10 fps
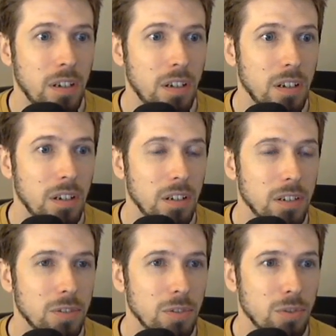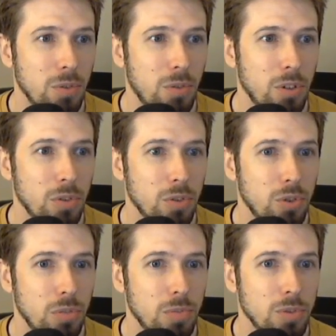So let's go over here to the
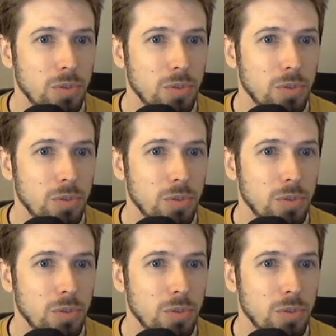troops.